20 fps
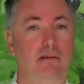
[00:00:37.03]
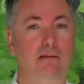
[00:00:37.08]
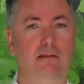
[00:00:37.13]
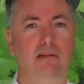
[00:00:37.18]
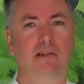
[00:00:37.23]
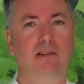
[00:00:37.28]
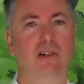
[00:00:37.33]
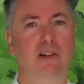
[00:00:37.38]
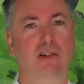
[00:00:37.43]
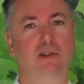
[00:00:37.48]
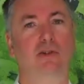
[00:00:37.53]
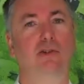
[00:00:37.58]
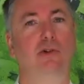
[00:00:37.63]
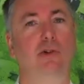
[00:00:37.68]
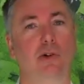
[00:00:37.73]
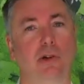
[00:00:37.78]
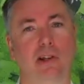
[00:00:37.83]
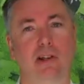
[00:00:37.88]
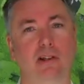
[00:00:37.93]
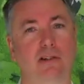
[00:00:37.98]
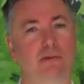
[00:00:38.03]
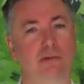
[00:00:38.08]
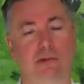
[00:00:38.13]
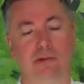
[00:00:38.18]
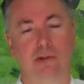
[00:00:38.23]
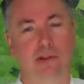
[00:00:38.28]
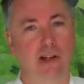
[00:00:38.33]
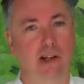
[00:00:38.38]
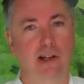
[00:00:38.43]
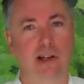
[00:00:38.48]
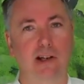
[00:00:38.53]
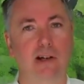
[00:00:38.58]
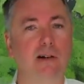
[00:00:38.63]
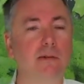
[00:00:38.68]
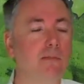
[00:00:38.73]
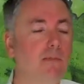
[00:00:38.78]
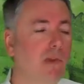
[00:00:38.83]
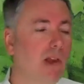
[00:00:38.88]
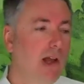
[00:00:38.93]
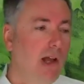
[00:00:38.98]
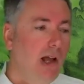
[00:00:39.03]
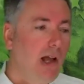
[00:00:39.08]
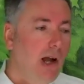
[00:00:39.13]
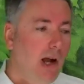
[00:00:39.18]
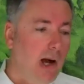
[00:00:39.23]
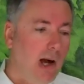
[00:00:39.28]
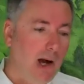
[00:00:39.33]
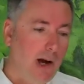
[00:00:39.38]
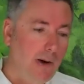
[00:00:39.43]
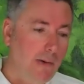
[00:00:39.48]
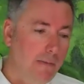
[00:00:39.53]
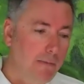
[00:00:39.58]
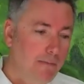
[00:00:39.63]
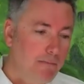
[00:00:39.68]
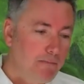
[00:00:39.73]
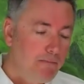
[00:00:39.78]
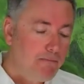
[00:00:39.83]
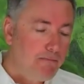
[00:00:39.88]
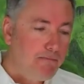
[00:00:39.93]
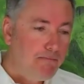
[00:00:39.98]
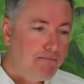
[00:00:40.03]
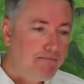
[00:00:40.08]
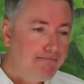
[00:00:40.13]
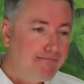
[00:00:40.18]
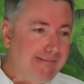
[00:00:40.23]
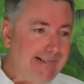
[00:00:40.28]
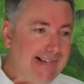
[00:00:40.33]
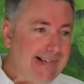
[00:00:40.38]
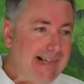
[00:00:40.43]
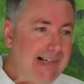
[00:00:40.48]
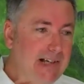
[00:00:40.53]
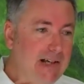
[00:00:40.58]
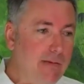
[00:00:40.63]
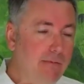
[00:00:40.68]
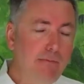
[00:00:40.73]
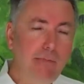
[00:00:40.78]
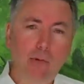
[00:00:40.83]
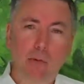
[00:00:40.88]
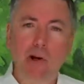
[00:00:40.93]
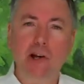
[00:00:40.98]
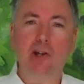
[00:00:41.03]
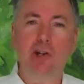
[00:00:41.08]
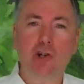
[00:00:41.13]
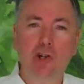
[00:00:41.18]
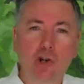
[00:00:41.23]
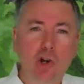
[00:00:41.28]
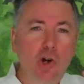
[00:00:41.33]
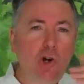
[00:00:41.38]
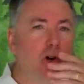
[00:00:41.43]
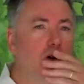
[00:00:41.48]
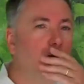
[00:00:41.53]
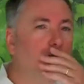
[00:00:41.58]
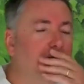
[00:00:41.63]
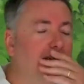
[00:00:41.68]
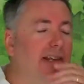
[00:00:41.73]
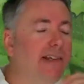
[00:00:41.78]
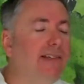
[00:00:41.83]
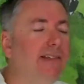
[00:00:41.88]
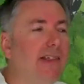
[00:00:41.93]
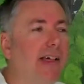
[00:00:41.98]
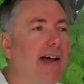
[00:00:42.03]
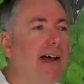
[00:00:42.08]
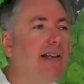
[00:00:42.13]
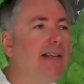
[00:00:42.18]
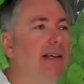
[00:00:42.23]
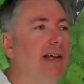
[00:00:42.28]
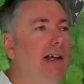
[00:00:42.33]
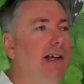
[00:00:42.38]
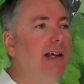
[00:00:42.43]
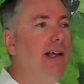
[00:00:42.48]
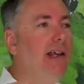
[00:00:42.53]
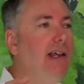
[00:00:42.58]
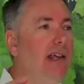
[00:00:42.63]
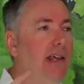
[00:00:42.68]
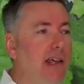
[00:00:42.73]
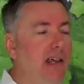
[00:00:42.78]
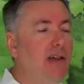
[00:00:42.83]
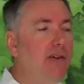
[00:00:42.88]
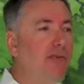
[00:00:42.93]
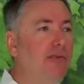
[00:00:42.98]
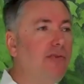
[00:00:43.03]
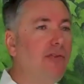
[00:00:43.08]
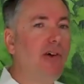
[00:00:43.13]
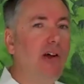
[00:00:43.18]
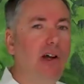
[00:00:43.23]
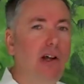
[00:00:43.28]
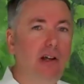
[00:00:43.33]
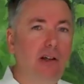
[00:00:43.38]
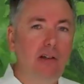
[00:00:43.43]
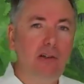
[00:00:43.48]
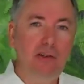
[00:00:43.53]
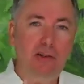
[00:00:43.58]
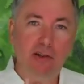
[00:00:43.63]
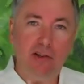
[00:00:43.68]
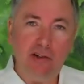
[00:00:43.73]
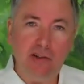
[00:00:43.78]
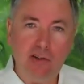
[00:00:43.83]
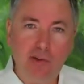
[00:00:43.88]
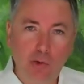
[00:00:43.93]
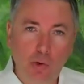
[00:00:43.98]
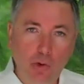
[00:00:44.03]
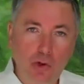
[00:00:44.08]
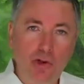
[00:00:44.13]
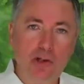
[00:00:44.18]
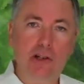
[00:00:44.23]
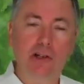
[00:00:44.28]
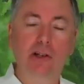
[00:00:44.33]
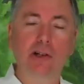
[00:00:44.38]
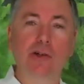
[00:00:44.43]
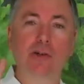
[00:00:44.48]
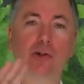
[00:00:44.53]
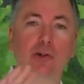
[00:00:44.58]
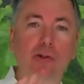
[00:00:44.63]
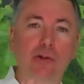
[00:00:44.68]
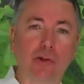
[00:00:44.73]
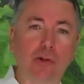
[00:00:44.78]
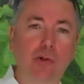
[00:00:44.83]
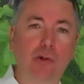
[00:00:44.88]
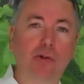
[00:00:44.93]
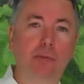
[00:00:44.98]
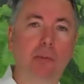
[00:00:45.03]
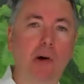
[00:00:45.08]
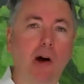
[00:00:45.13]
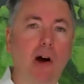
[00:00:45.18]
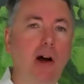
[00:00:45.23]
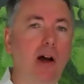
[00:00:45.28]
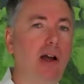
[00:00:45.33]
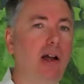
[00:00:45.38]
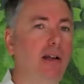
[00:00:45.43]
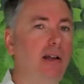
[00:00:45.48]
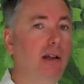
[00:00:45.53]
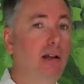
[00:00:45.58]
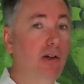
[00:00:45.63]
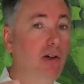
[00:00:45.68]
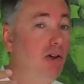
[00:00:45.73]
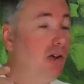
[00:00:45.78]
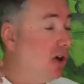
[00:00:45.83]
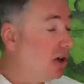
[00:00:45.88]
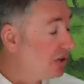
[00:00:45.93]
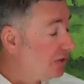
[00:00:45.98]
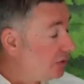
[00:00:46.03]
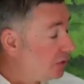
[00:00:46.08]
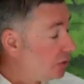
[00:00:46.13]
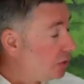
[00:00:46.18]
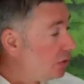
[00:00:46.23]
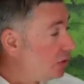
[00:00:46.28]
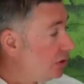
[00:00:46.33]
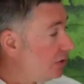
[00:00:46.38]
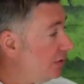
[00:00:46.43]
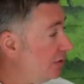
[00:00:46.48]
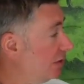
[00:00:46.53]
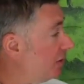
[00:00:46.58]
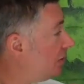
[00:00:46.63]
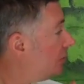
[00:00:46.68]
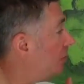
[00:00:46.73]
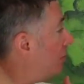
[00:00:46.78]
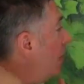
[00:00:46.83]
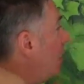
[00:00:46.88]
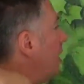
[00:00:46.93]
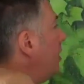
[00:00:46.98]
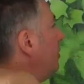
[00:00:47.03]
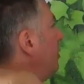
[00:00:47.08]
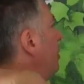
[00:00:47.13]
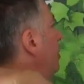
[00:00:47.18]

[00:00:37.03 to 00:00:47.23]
It's done in Turkey, they wouldn't do that here. But what it showed is that if the distortion in the cervical spine, loss of the curve in the spine